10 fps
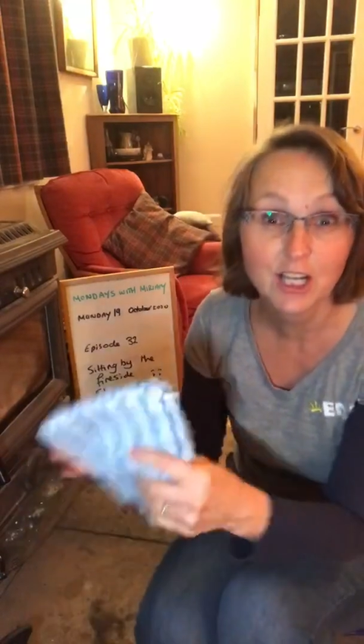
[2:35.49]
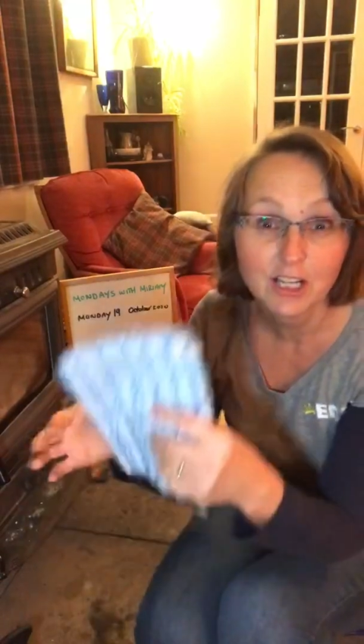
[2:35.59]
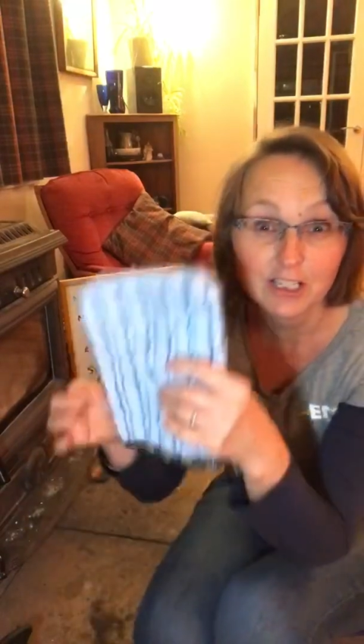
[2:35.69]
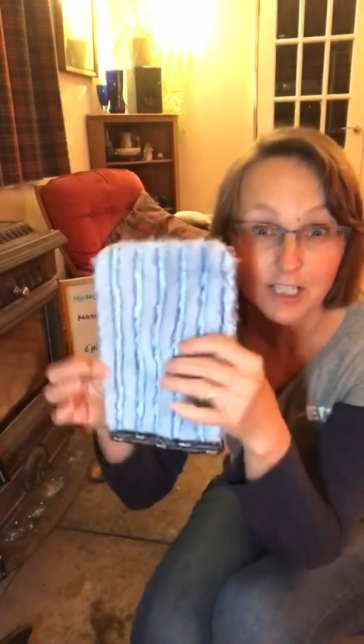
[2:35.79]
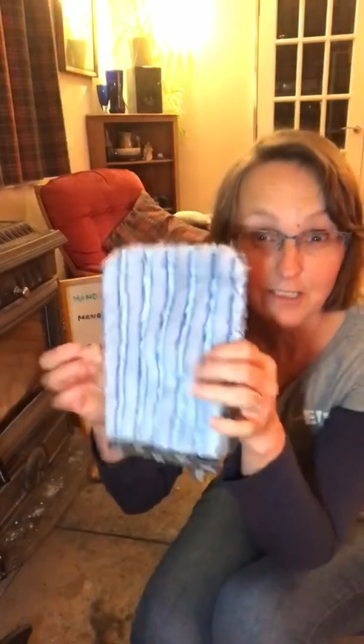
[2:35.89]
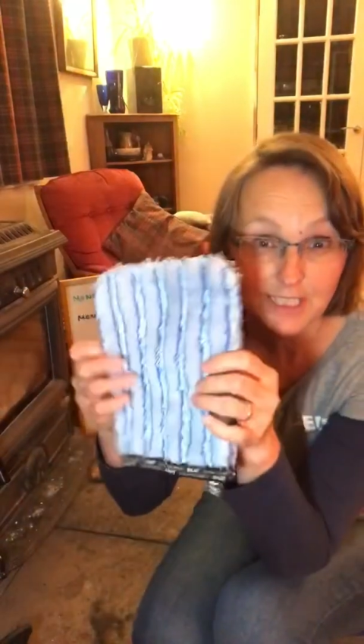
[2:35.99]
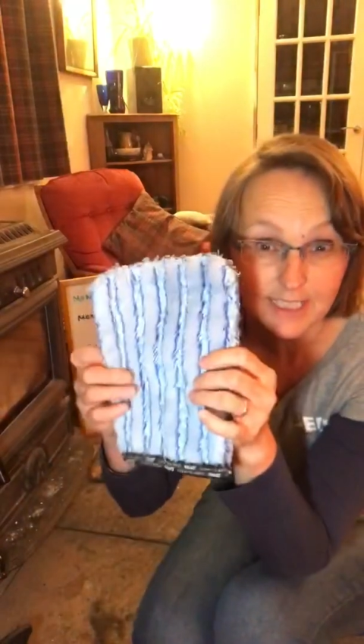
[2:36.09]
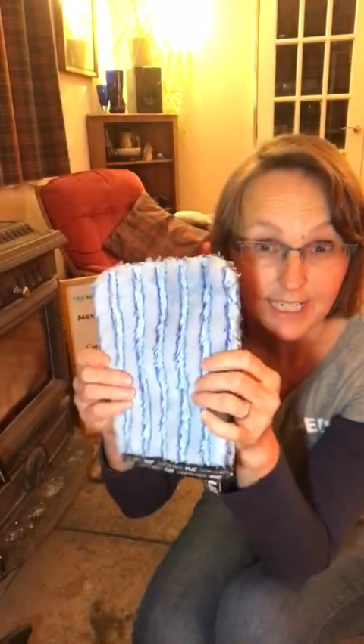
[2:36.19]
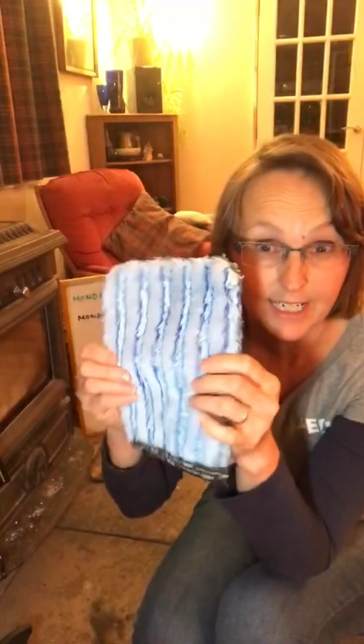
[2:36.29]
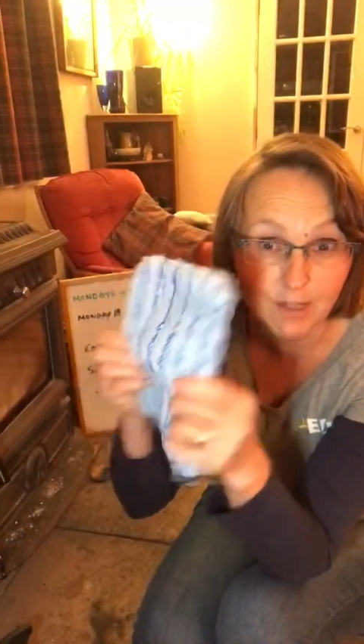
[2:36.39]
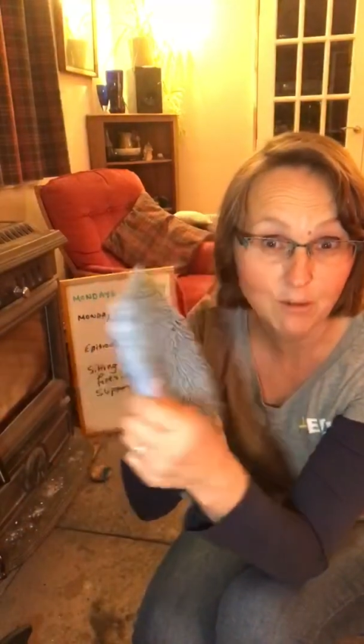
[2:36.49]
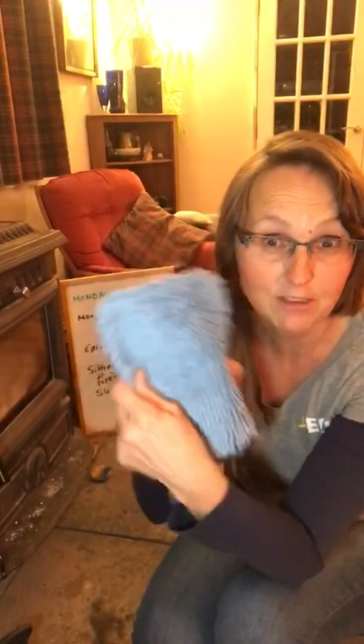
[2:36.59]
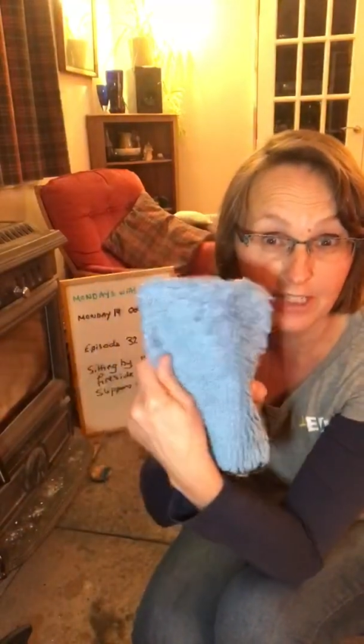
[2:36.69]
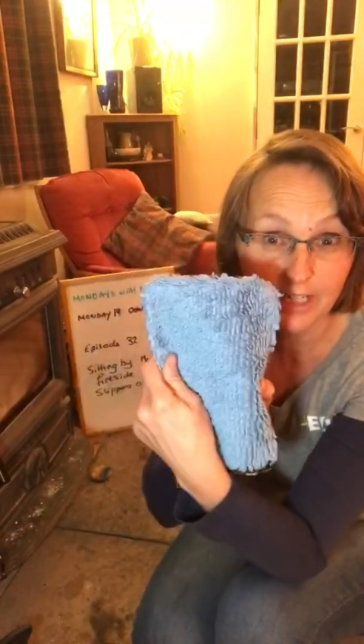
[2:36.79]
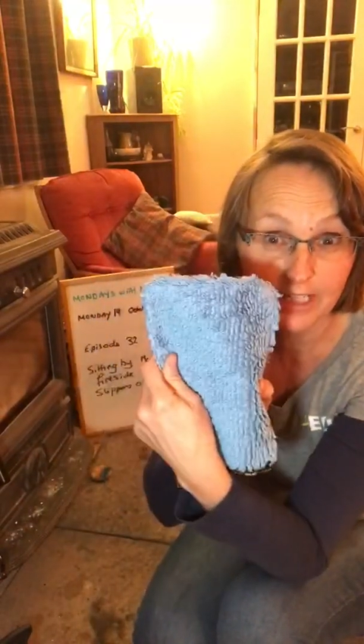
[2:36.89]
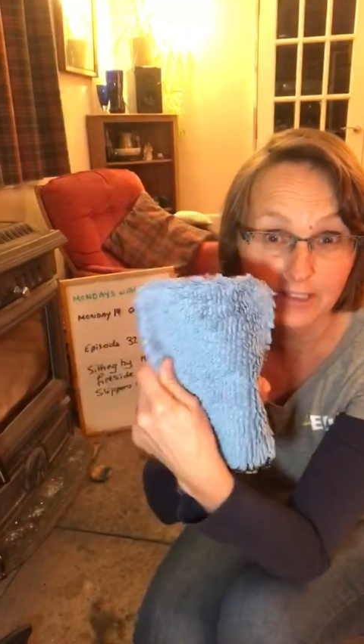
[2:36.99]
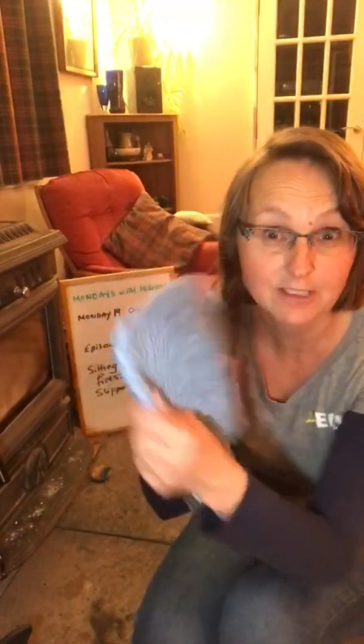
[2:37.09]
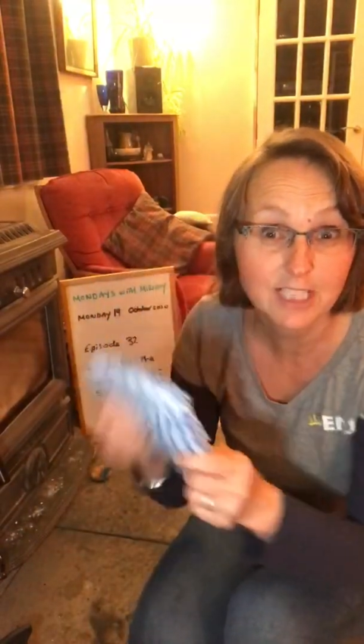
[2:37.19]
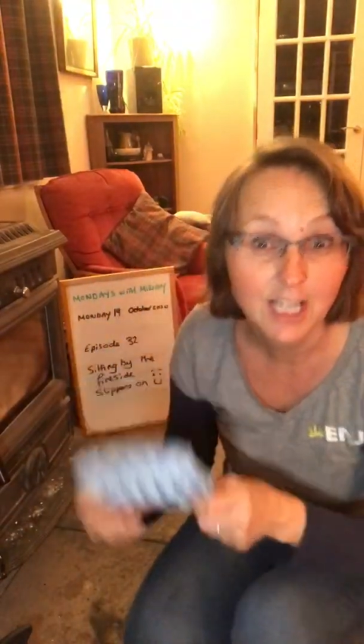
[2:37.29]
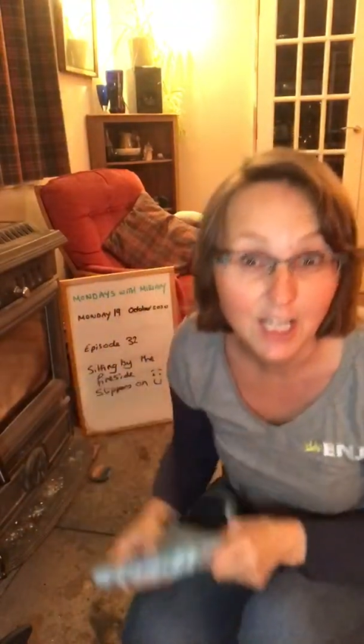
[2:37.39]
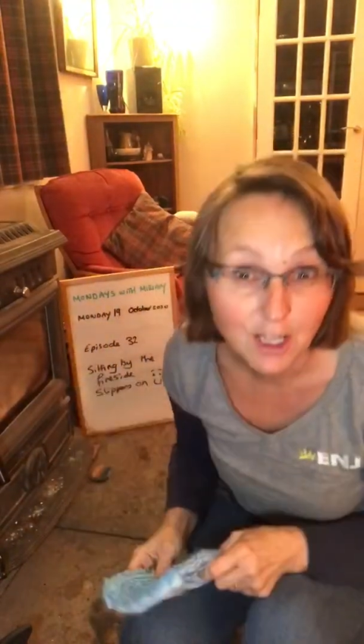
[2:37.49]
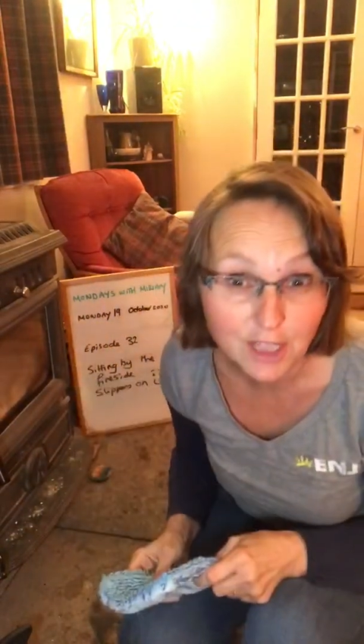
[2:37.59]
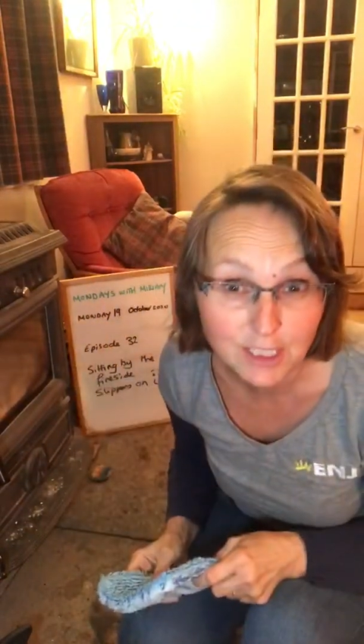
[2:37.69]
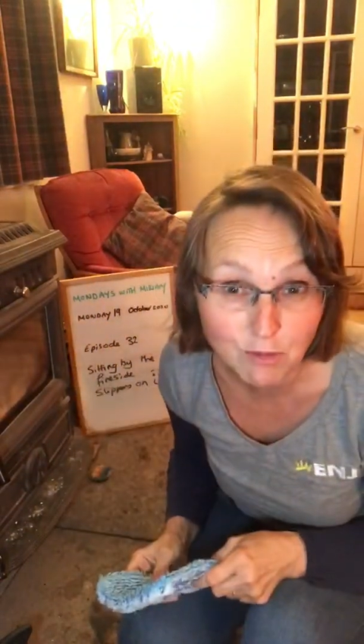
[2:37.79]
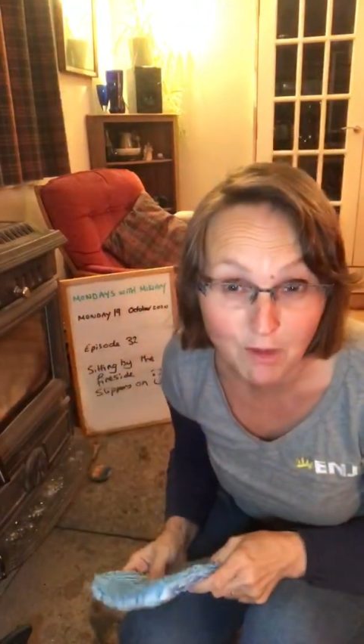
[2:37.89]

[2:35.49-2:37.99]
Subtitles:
knows exactly what I used this one